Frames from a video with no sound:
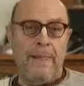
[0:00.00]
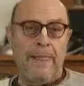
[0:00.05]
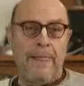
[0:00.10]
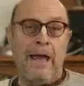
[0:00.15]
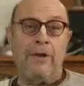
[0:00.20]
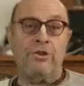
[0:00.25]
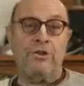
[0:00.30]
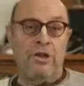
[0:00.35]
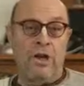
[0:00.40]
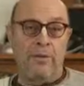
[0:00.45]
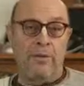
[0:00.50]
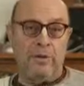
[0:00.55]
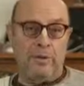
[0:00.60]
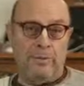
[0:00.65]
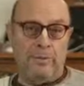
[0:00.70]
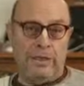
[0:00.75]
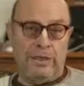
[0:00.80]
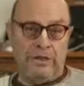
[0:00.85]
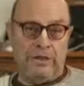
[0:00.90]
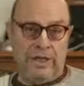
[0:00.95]
our time is
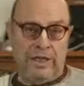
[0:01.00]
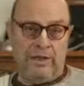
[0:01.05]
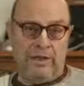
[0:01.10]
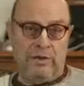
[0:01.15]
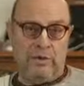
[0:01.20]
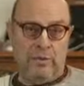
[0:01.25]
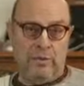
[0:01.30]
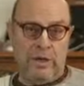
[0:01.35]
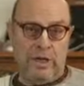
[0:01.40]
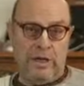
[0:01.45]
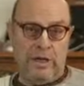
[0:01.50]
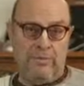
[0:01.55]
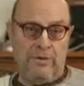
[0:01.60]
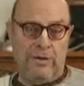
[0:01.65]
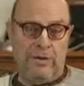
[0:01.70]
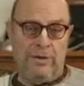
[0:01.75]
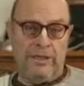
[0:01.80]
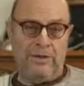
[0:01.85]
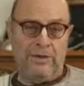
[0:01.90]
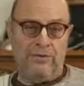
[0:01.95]
being taken away.
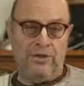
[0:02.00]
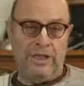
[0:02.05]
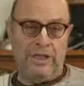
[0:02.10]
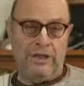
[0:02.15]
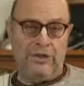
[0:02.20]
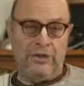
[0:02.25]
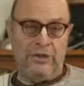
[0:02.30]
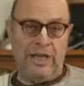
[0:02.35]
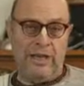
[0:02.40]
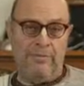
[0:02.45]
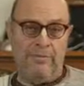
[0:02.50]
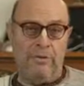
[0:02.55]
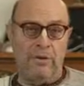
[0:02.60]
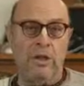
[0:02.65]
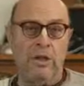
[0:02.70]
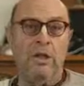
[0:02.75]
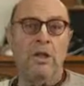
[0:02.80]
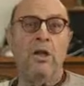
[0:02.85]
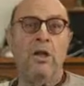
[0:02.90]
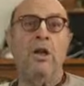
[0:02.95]
Prabhupada gives the
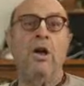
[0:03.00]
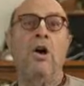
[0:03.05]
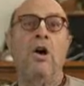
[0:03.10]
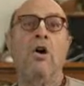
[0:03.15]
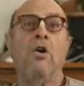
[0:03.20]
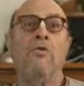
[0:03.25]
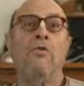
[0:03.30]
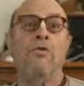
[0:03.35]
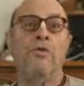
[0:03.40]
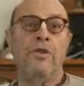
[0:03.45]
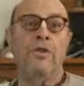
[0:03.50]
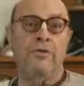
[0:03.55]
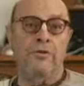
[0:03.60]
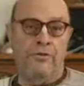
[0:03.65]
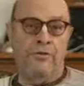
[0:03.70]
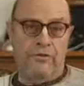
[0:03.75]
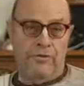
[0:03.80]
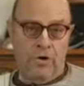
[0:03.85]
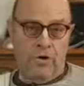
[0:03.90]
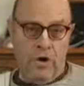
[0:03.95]
example of the
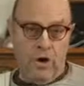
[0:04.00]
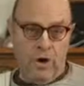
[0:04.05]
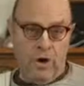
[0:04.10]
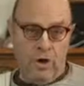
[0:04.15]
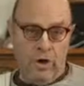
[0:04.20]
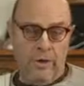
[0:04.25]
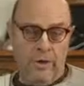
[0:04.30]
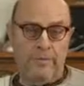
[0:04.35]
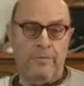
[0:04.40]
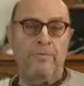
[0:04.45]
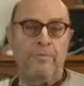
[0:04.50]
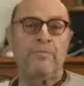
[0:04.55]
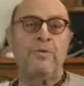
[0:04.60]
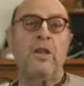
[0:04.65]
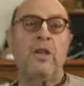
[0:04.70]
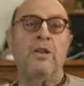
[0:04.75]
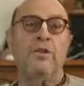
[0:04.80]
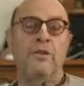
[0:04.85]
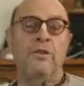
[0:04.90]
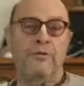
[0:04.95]
frog.
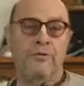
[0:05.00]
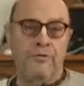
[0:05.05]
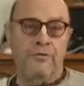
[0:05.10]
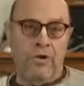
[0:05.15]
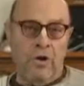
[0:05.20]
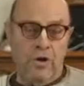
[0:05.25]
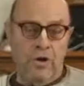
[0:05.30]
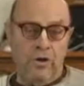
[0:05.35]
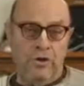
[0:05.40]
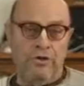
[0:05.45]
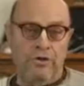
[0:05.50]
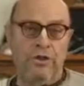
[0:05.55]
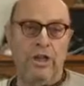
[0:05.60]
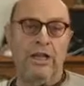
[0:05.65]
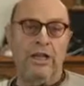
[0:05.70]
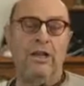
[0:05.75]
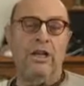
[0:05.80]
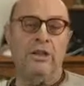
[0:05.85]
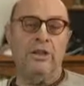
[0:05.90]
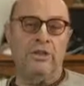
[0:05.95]
The frogs, they
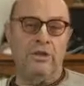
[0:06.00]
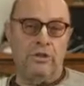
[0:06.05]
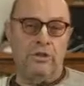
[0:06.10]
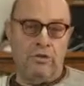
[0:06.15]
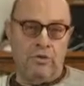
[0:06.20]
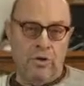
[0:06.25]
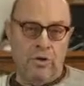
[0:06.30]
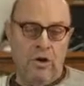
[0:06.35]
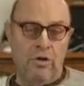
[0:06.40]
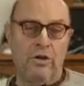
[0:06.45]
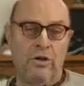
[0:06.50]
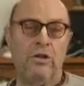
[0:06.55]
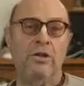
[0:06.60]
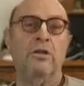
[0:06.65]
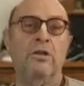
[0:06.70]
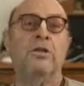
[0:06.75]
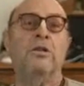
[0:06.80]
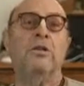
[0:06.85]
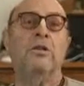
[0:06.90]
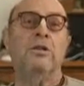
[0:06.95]
like to croak
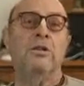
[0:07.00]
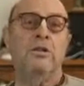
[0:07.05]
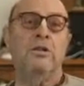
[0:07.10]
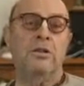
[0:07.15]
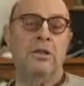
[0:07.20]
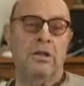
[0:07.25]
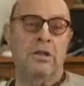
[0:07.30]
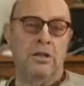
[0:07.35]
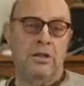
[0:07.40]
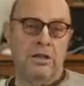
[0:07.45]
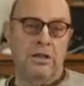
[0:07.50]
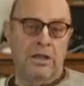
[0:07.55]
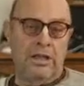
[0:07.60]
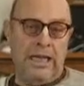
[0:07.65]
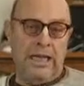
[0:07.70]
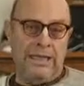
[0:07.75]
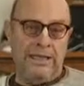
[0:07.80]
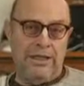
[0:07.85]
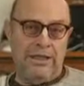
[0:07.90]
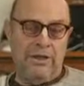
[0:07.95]
at the